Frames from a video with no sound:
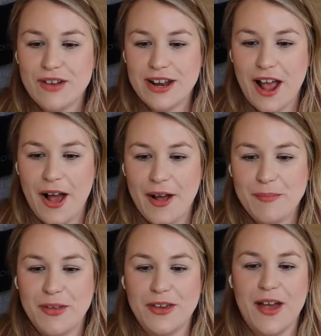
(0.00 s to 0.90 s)
really
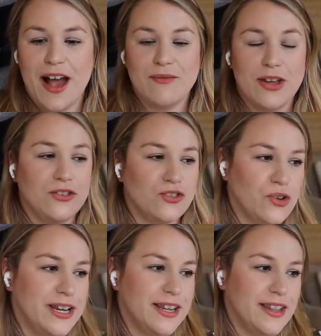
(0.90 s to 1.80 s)
hope that you have
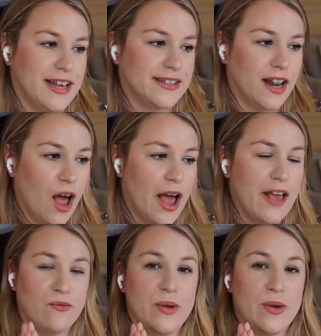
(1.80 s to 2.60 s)
enjoyed this live.